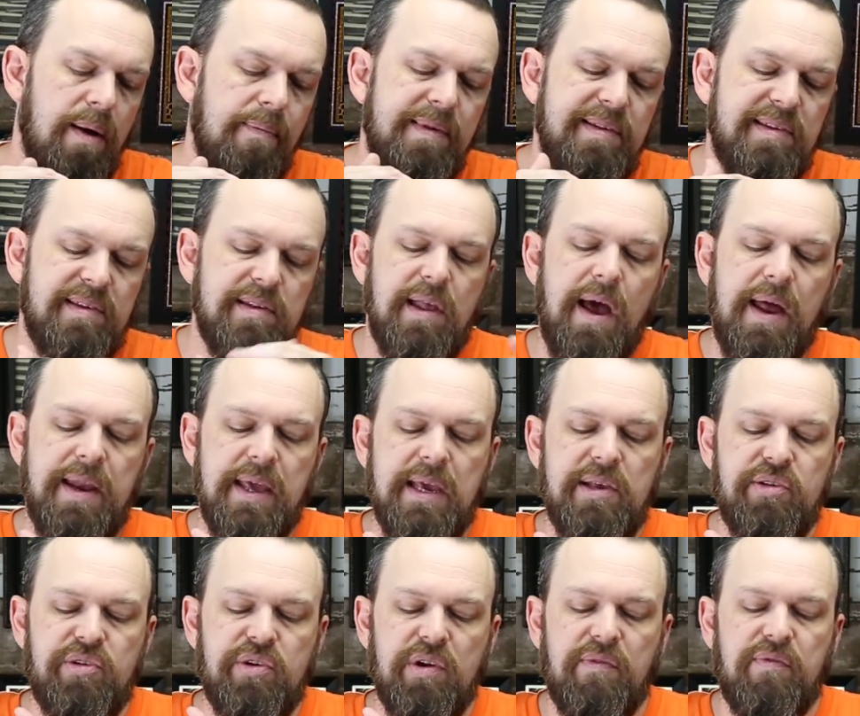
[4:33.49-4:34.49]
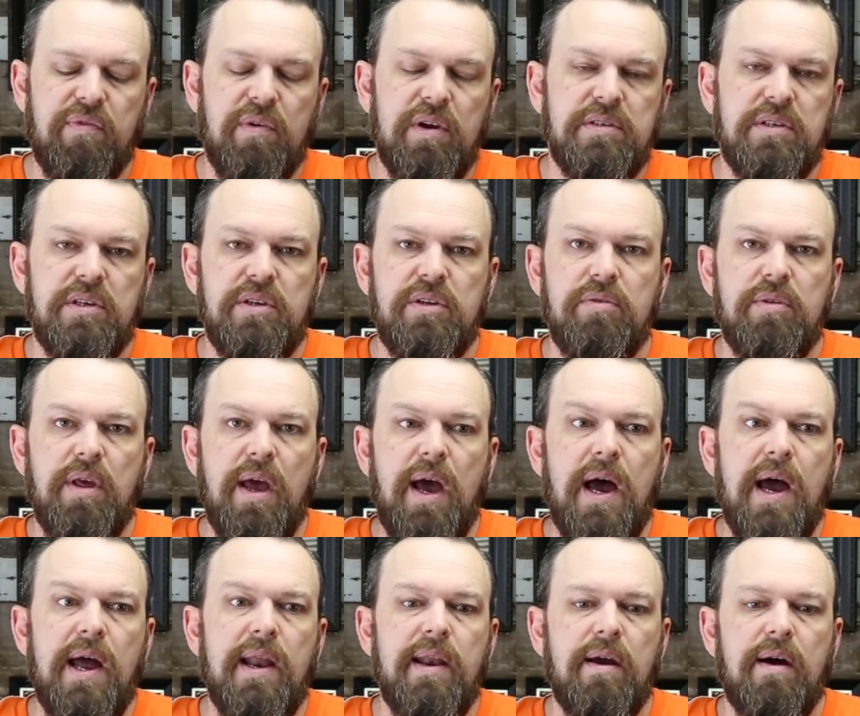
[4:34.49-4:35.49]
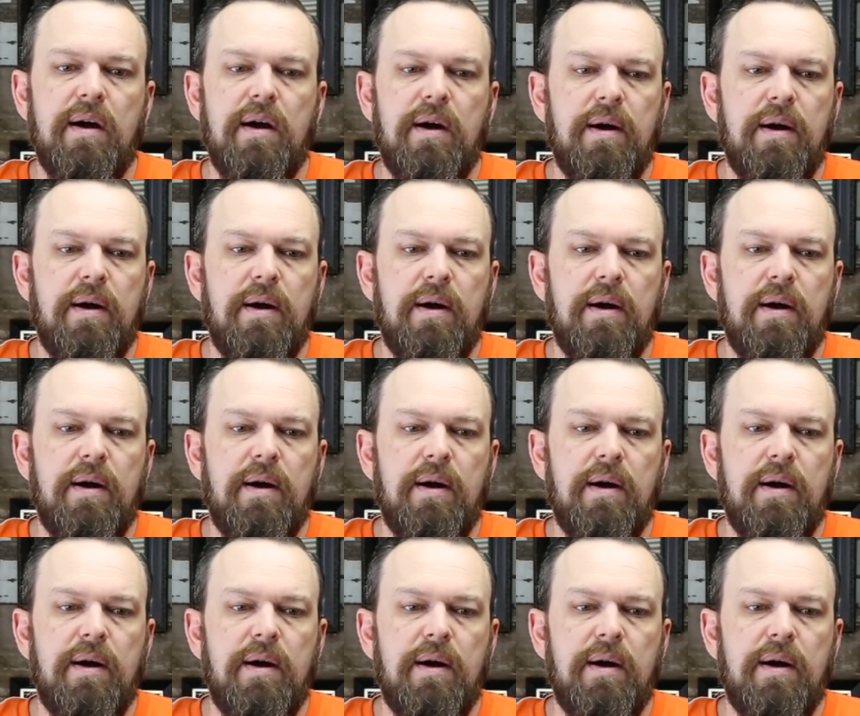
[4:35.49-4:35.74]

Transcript: This is a lot easier for us to do that.